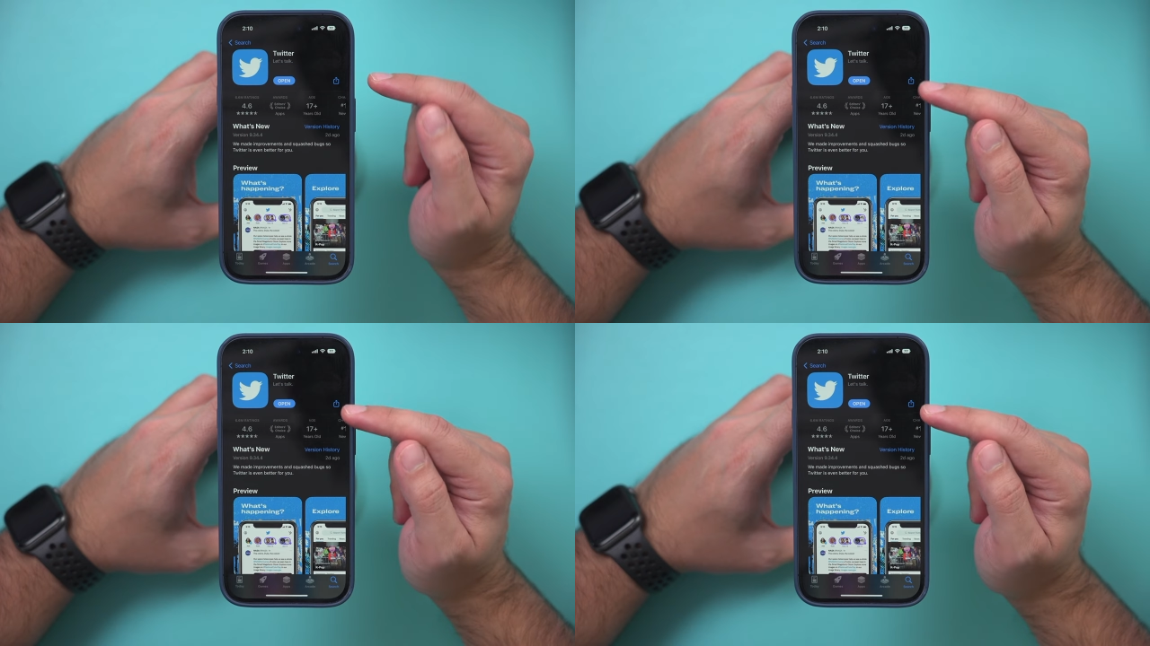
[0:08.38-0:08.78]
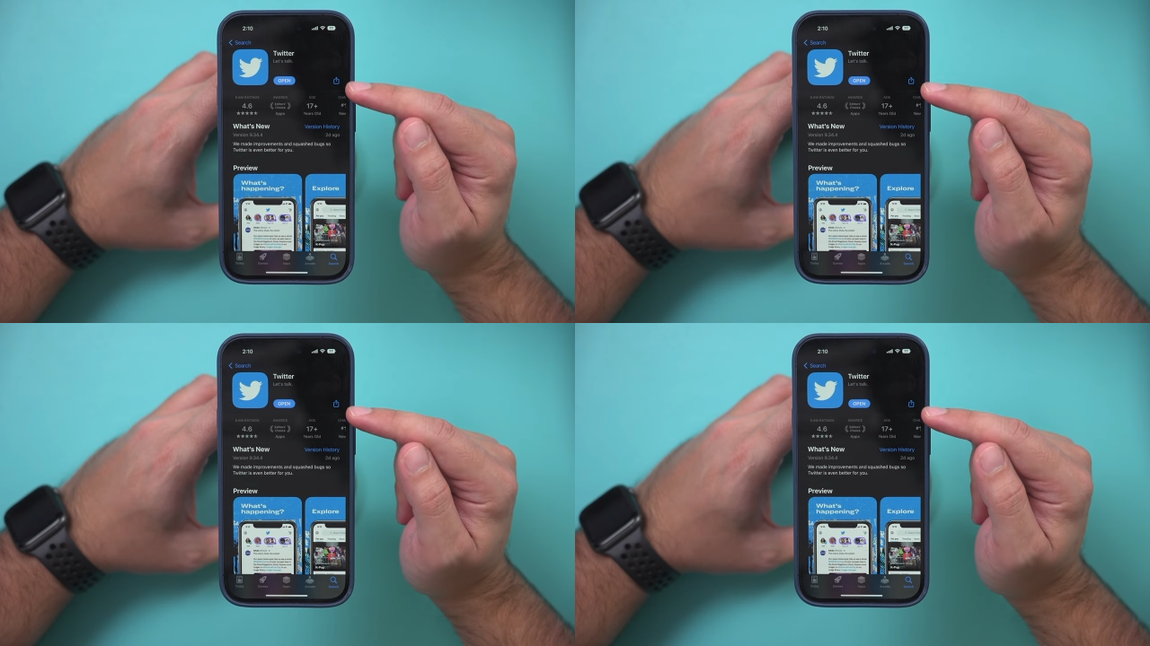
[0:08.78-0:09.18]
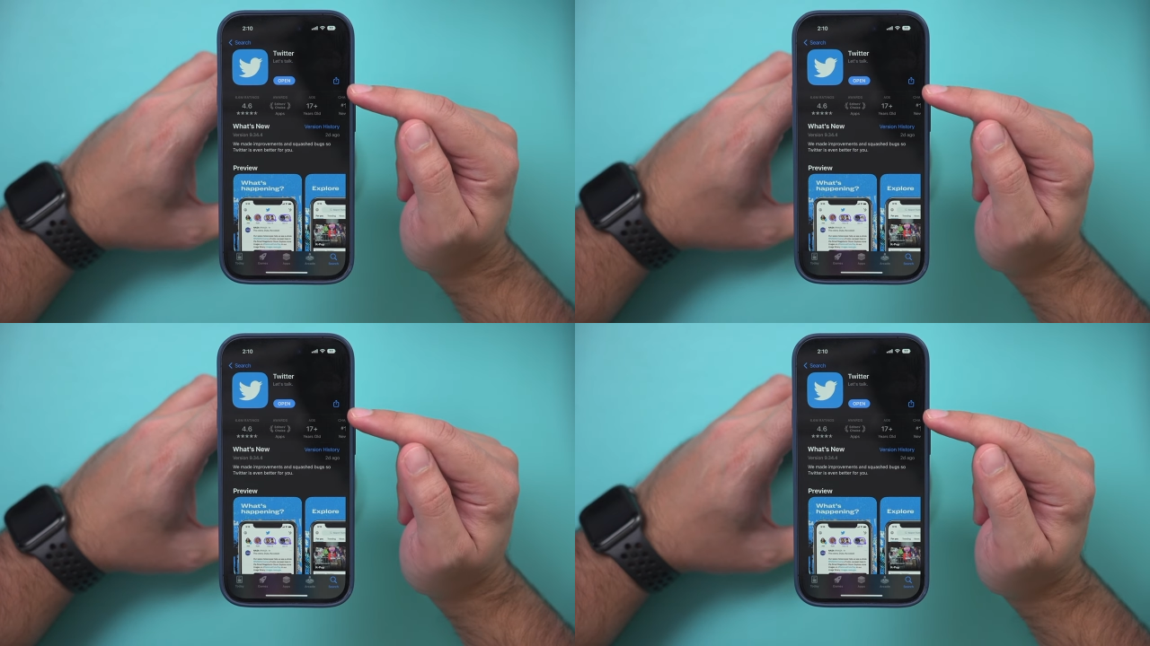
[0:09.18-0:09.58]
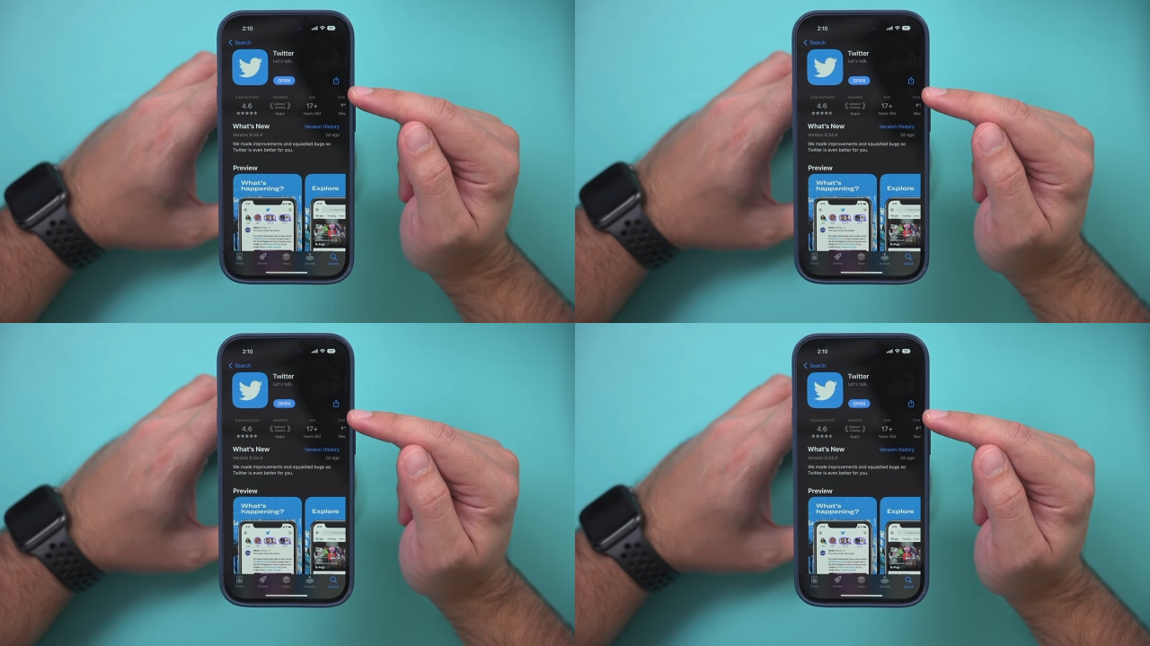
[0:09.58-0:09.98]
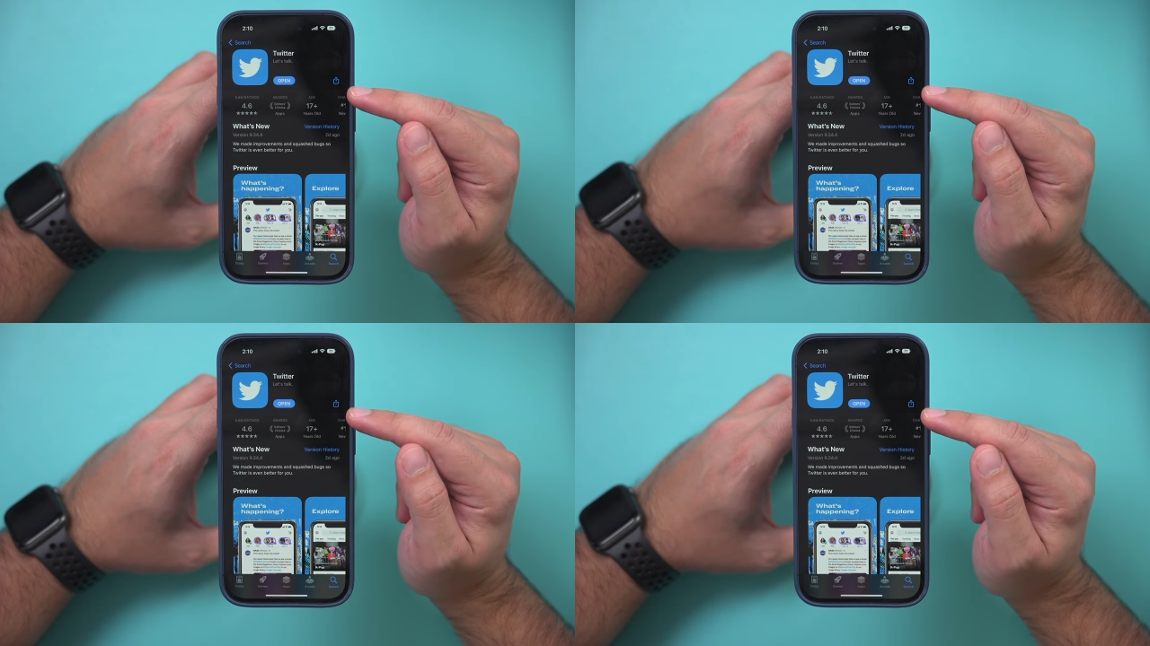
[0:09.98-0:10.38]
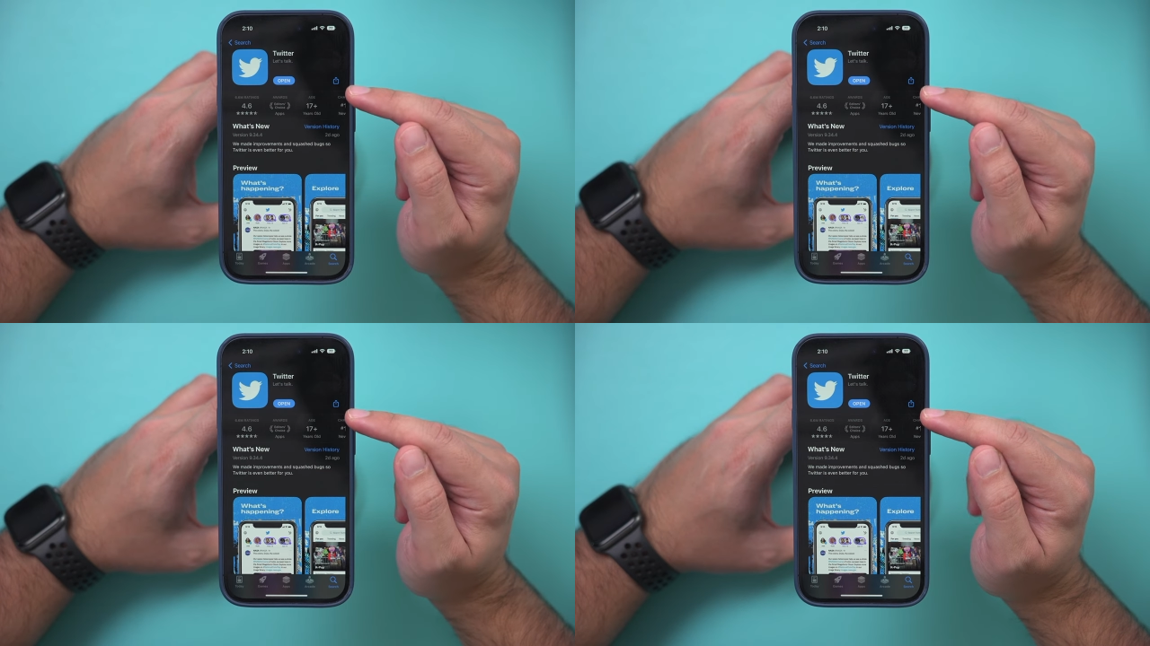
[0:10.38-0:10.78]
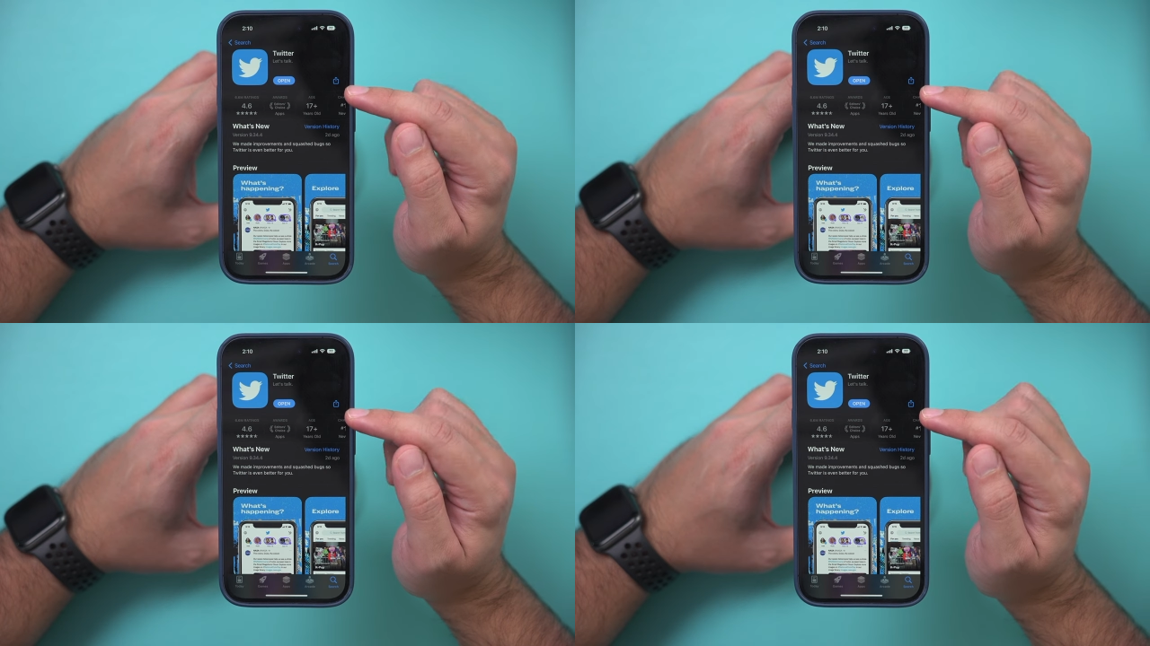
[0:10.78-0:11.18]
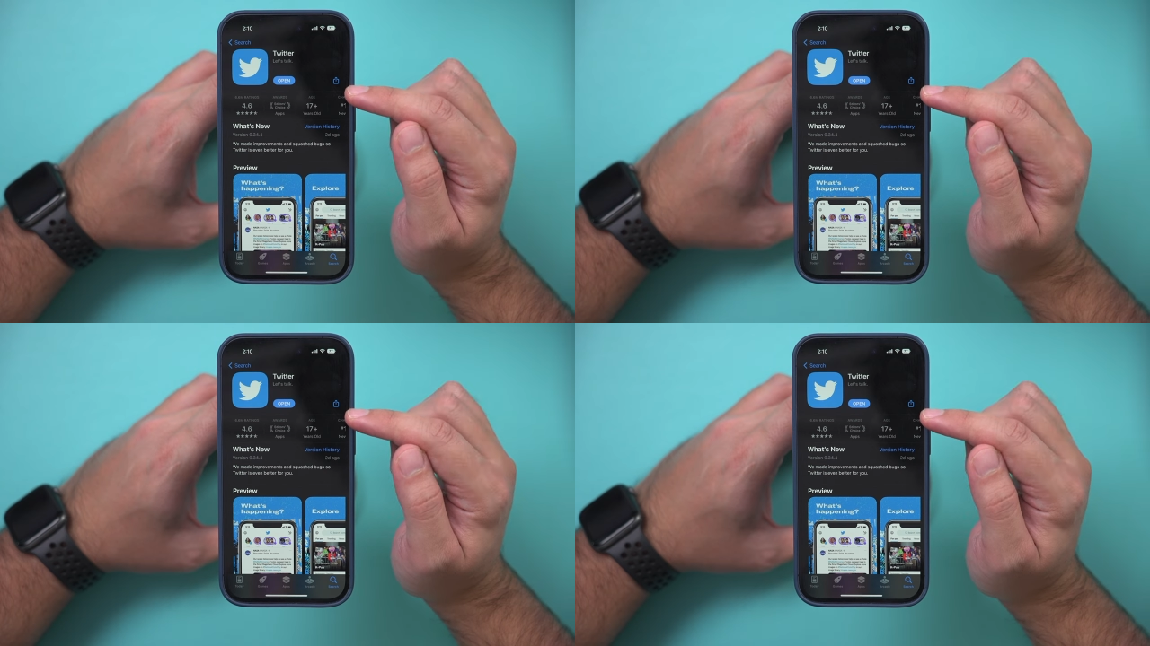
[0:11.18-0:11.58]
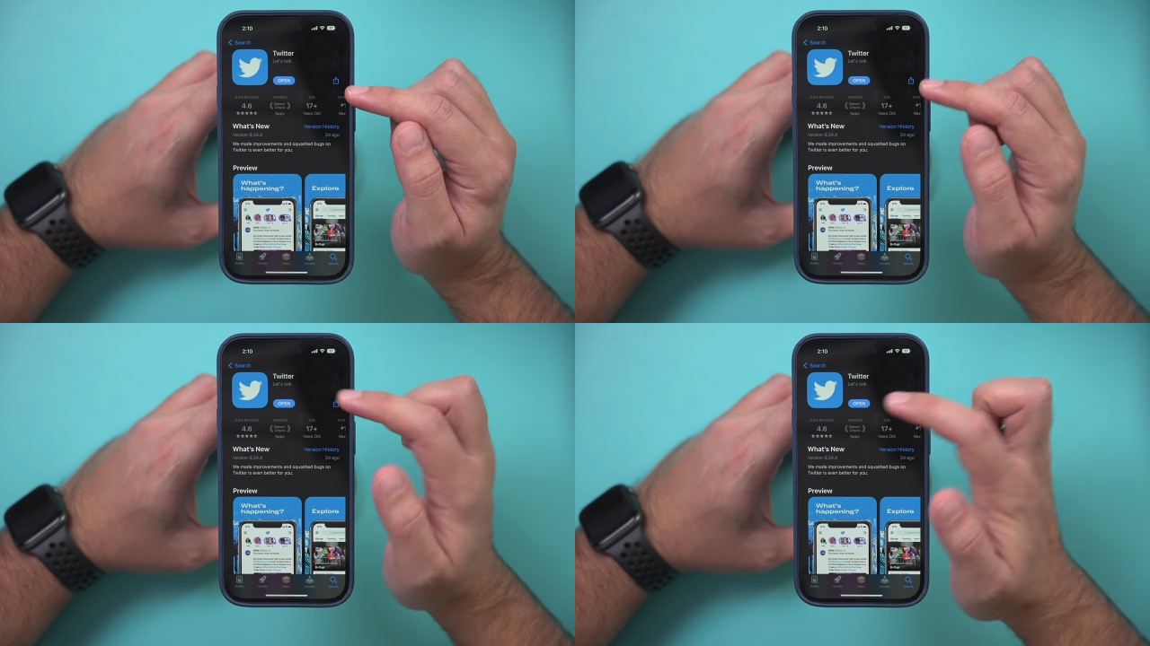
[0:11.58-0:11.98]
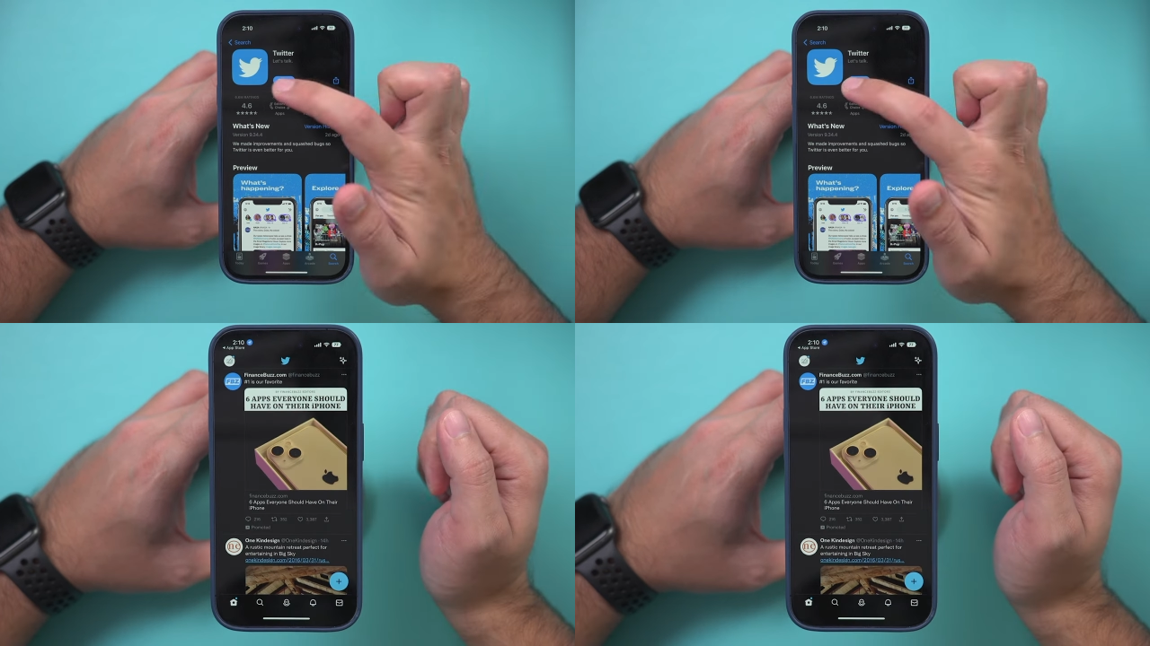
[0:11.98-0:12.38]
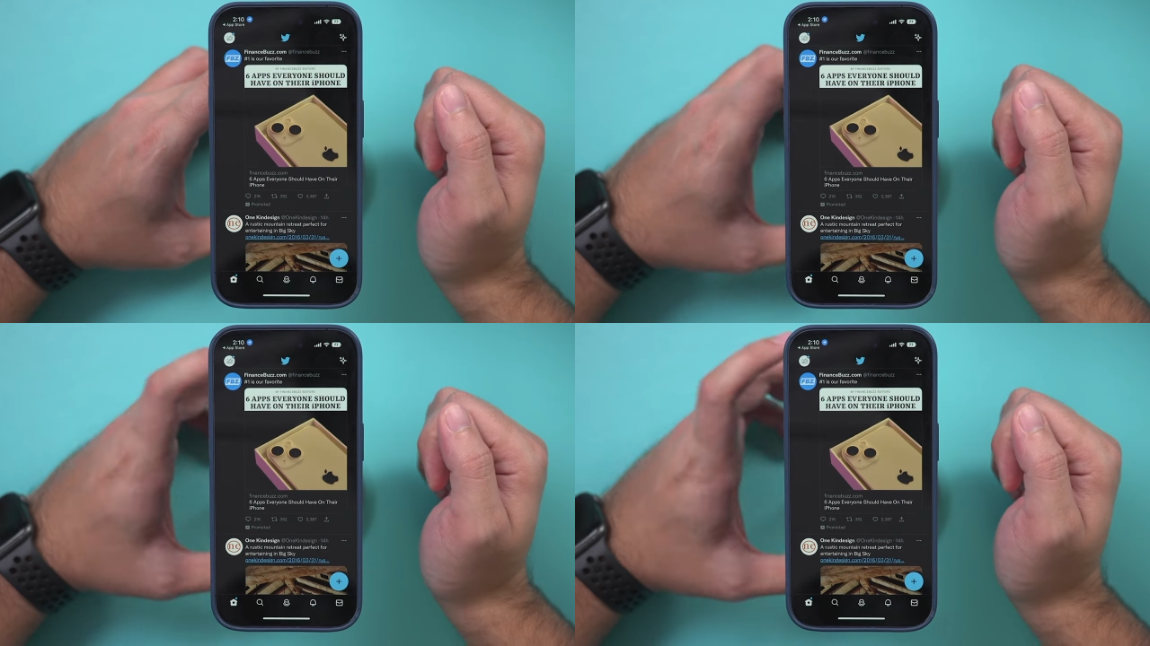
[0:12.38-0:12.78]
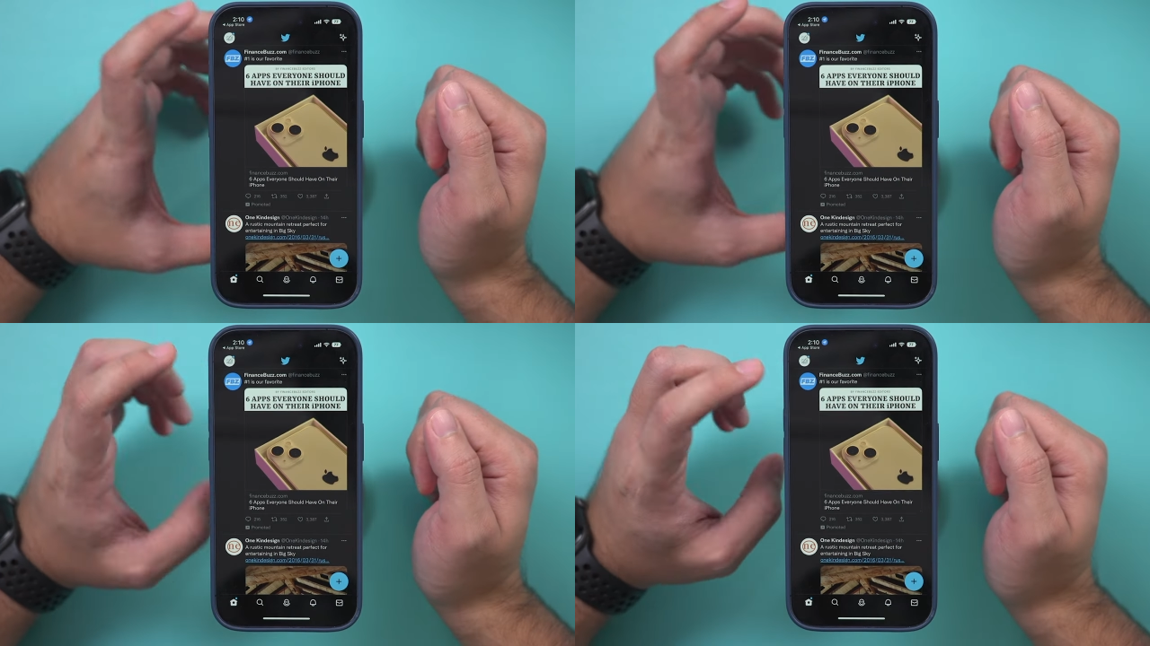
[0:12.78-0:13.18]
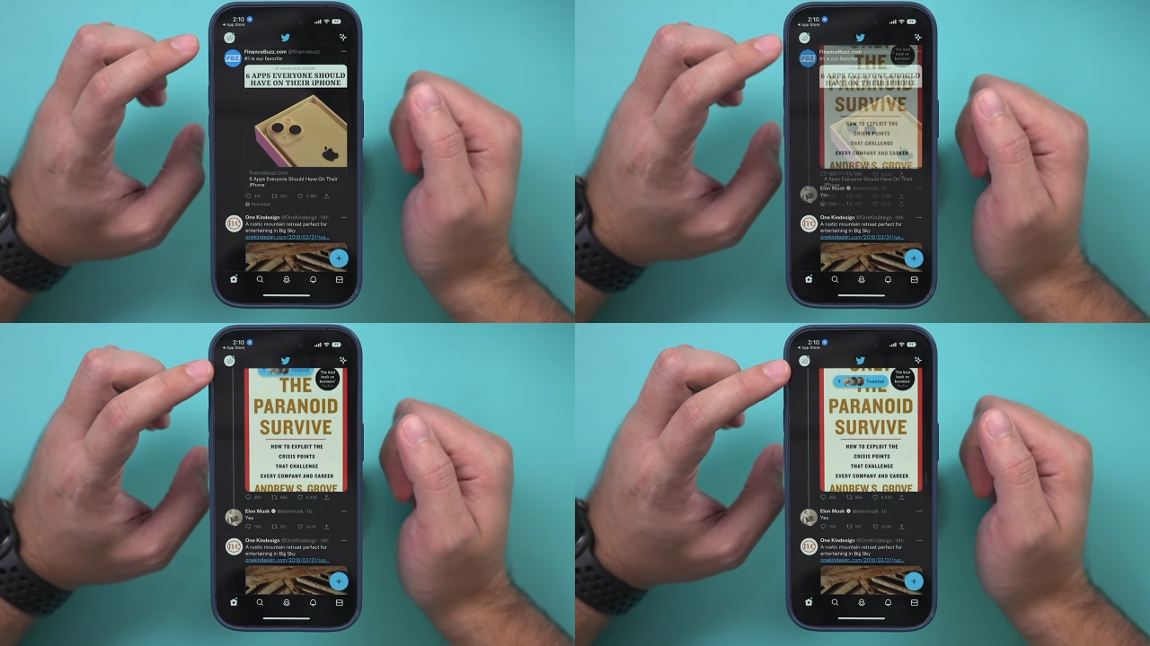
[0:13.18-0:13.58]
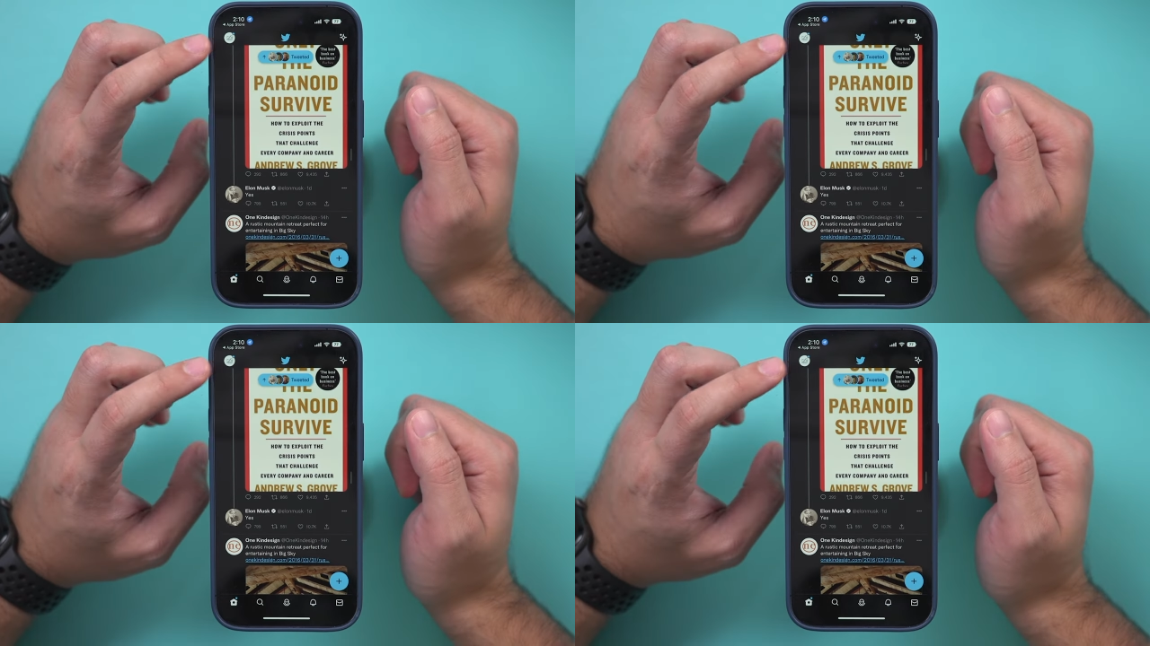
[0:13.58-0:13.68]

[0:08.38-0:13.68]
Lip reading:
(no speaker visible)